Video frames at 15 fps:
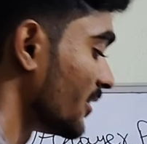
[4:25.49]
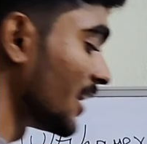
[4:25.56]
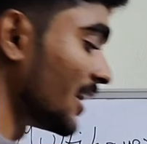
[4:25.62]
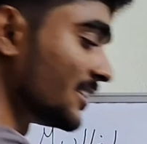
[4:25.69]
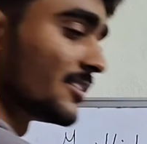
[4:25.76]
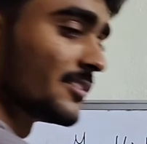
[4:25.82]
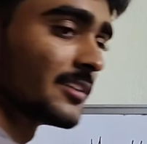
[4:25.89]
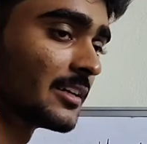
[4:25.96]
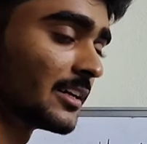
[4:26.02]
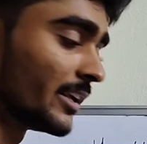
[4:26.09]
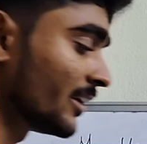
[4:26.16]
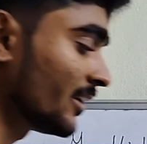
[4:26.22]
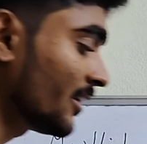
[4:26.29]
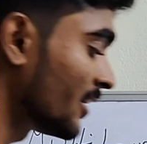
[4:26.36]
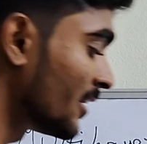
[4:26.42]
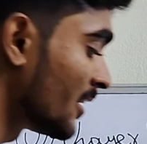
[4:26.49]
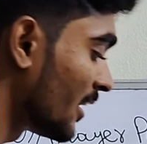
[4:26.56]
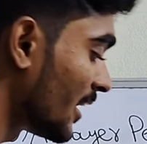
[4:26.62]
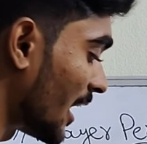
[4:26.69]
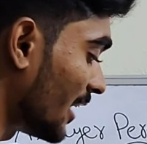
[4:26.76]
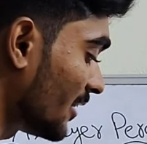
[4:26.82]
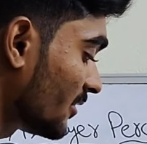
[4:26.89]
in the adjacent layer,
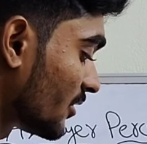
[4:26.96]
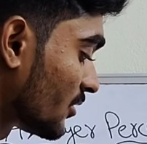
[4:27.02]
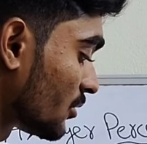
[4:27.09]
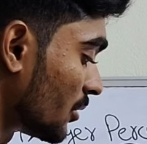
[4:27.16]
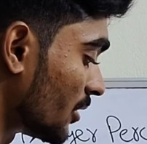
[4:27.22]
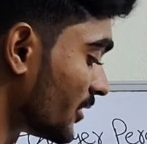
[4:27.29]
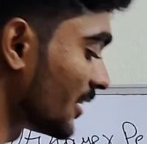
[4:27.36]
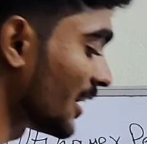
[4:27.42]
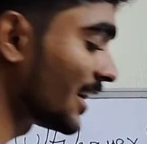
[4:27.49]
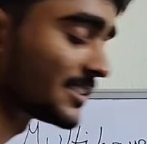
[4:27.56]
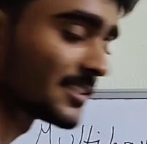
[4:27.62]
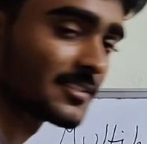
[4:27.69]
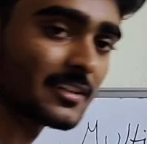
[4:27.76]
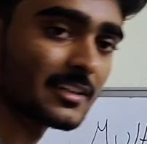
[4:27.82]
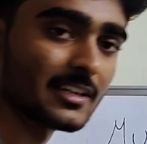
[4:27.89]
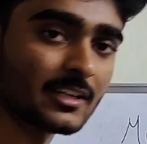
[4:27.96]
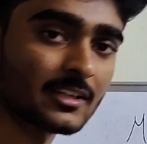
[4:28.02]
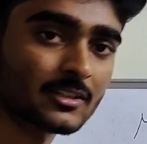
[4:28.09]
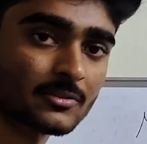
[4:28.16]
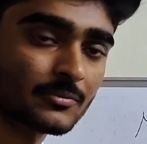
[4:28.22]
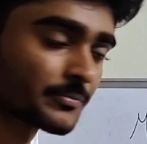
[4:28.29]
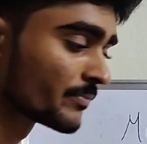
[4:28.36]
and this node in the adjacent layer.